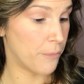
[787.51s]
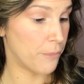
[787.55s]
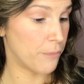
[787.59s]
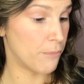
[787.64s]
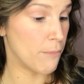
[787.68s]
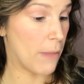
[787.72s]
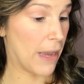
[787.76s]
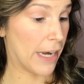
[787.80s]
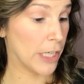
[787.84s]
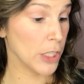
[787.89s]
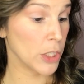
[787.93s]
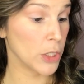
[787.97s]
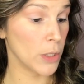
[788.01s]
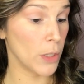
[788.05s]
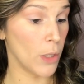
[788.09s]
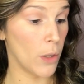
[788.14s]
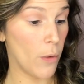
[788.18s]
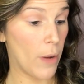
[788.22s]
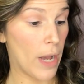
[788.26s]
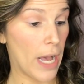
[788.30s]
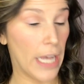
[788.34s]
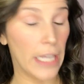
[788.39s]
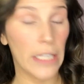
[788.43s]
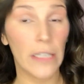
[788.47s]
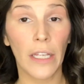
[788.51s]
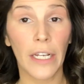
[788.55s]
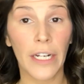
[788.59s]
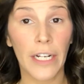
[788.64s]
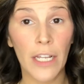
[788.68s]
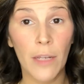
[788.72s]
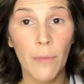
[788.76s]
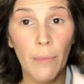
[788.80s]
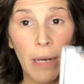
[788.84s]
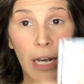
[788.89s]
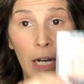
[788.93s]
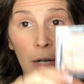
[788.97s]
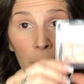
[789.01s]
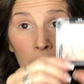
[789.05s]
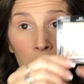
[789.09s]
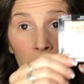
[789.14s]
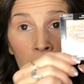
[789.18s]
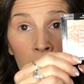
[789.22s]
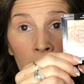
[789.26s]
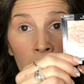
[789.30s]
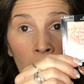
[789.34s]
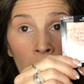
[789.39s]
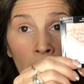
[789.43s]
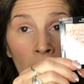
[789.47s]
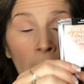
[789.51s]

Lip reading: Mega Glow Highlighting Powder.